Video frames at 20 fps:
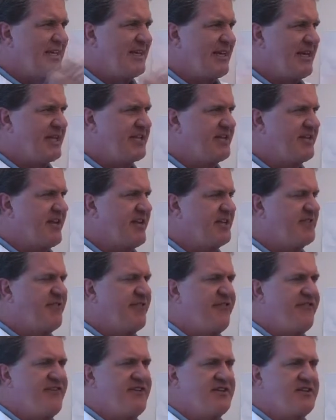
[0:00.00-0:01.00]
It's
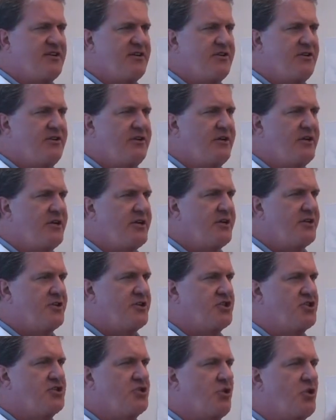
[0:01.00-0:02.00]
physical
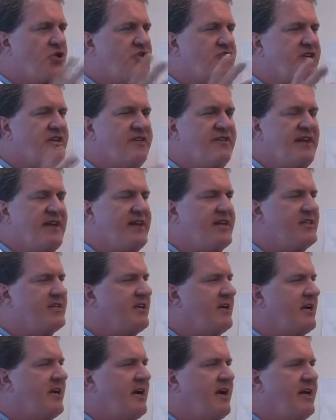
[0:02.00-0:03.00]
distortion that is
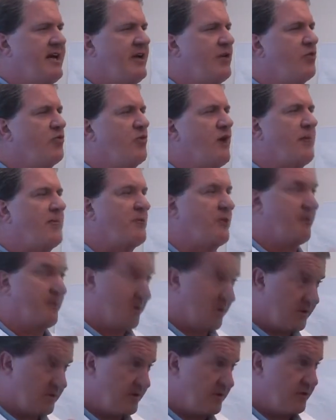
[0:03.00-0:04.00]
irreparable
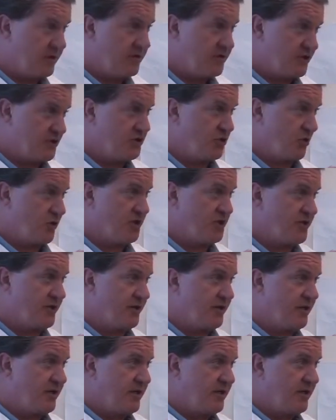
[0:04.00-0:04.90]
distortion.